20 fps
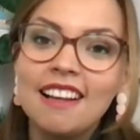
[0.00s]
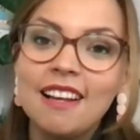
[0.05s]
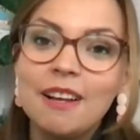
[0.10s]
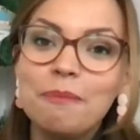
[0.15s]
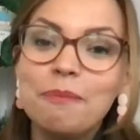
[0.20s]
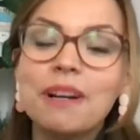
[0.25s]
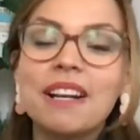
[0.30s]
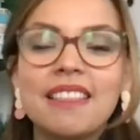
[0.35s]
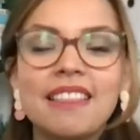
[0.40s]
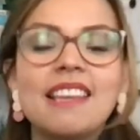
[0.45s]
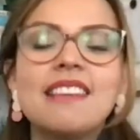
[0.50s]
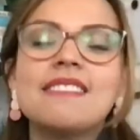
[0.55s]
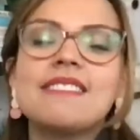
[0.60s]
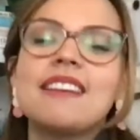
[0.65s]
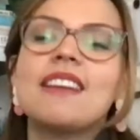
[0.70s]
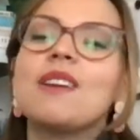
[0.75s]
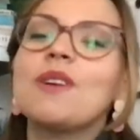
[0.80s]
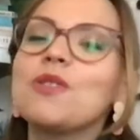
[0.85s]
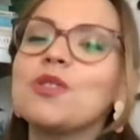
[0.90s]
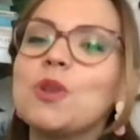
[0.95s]
but things
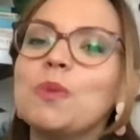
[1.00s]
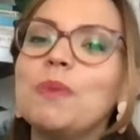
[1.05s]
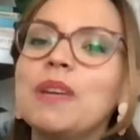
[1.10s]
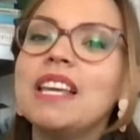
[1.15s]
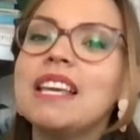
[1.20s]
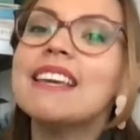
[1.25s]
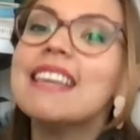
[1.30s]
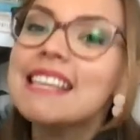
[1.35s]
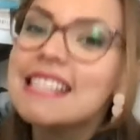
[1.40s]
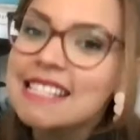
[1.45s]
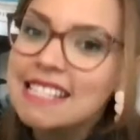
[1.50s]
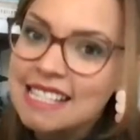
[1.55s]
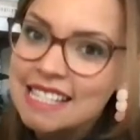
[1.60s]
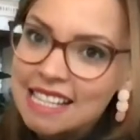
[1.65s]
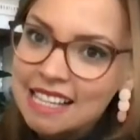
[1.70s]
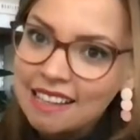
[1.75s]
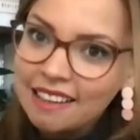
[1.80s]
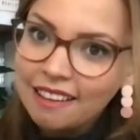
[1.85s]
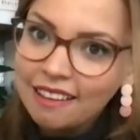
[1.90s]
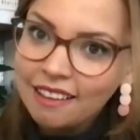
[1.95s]
can also be
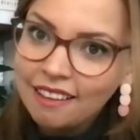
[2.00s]
easy.